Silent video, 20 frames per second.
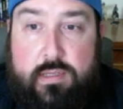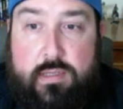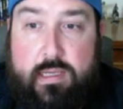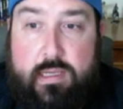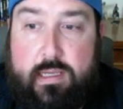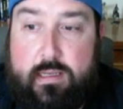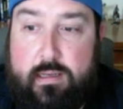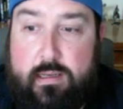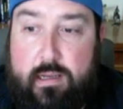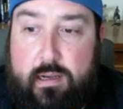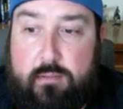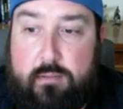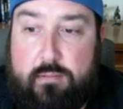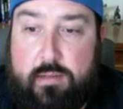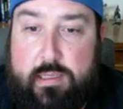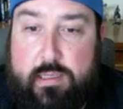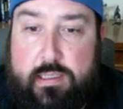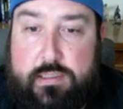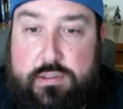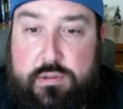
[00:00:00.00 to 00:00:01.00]
And I
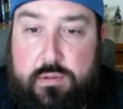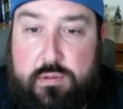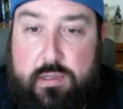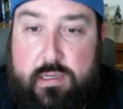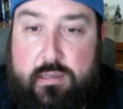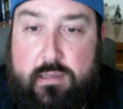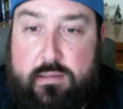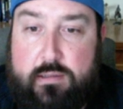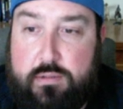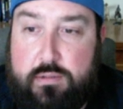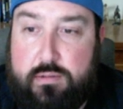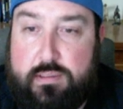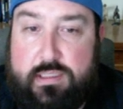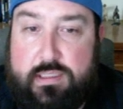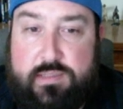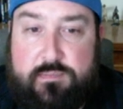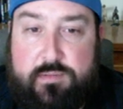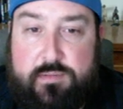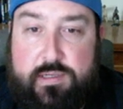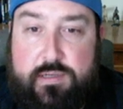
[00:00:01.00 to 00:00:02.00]
really enjoy doing this
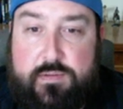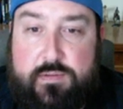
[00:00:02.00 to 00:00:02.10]
for you.